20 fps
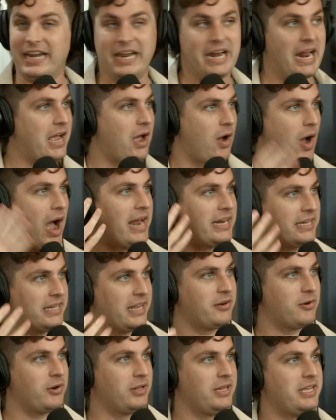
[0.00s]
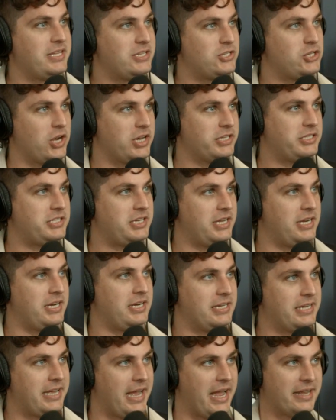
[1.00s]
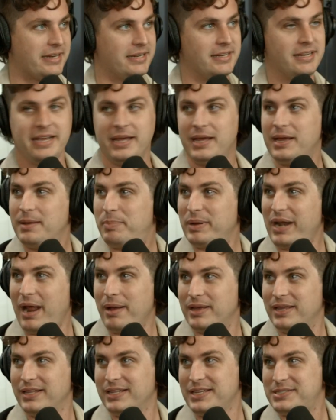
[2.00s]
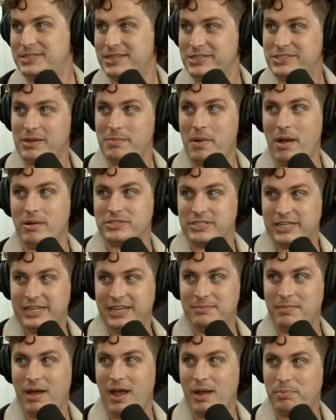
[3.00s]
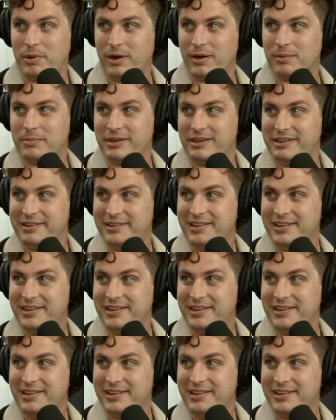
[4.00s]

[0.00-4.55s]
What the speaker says: And I go, I literally just did it again. But at least this time I was in my apartment.